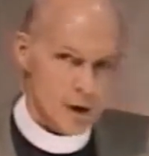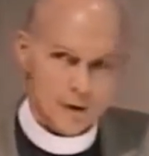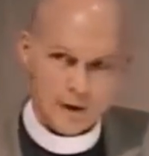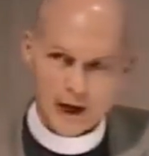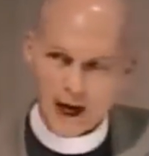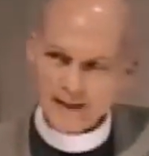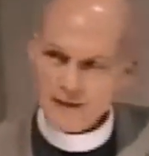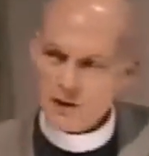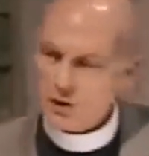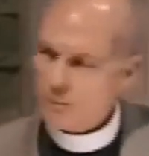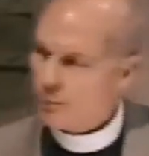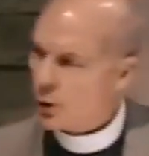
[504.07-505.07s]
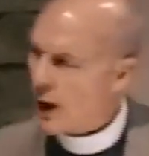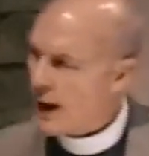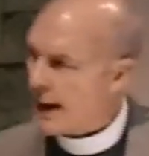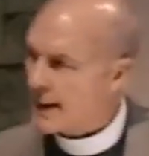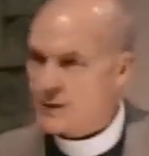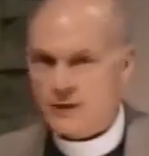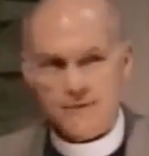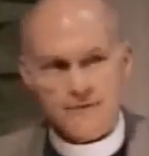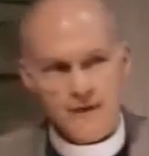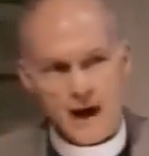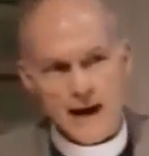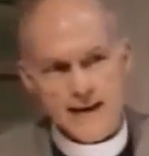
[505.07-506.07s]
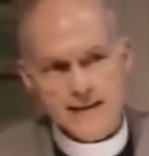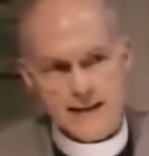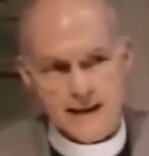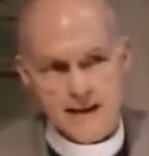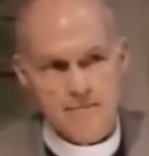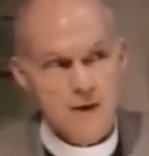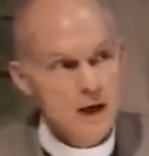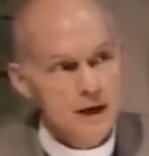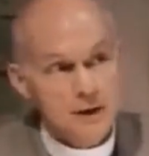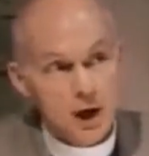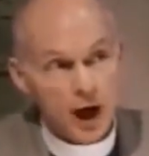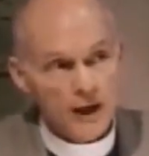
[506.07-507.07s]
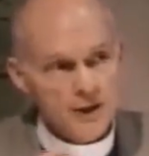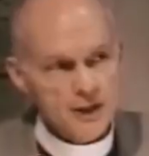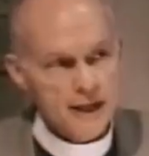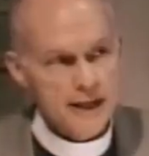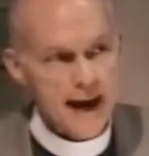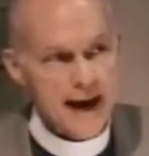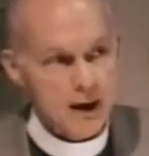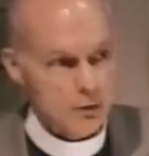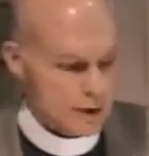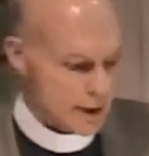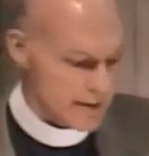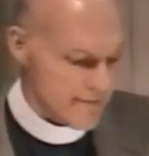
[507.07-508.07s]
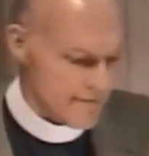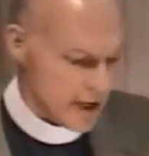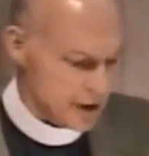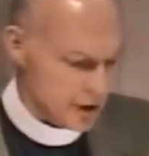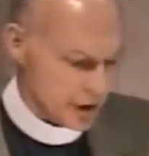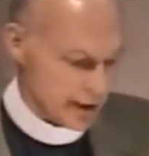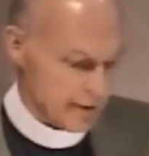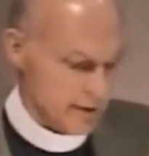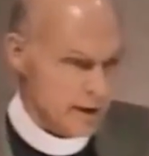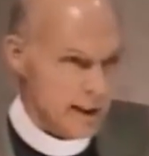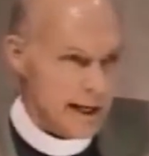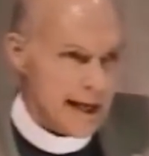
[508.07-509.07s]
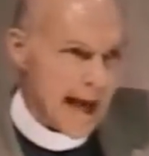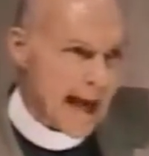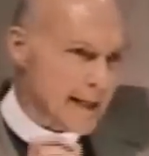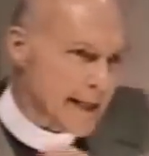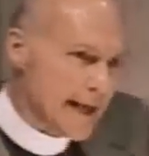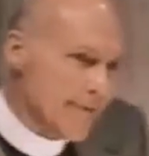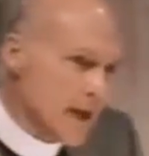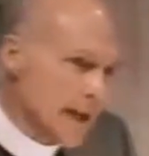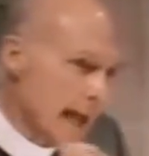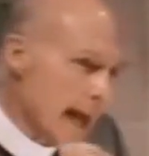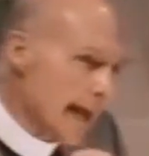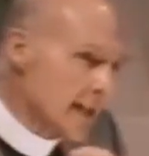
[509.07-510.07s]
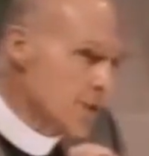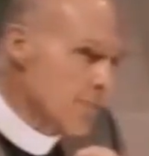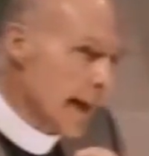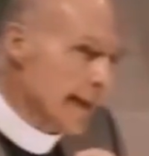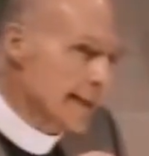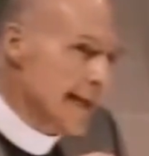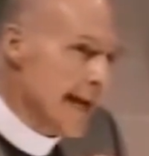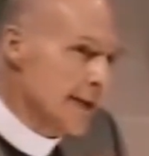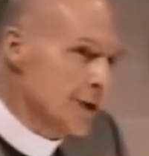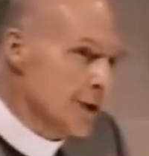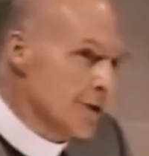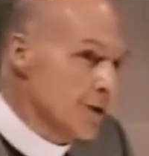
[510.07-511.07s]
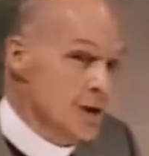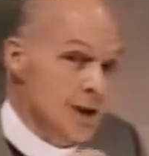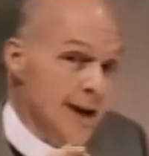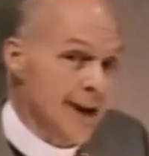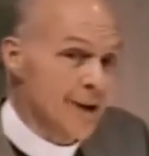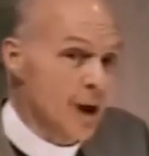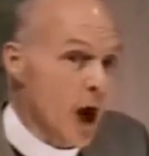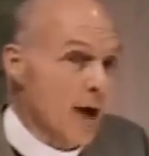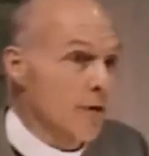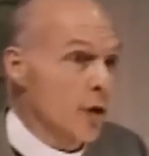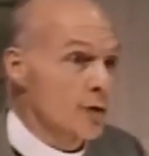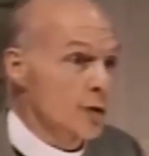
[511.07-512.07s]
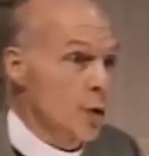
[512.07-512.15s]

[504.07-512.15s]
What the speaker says: you're not surprised to find him tossing out convention and giving expectations a novel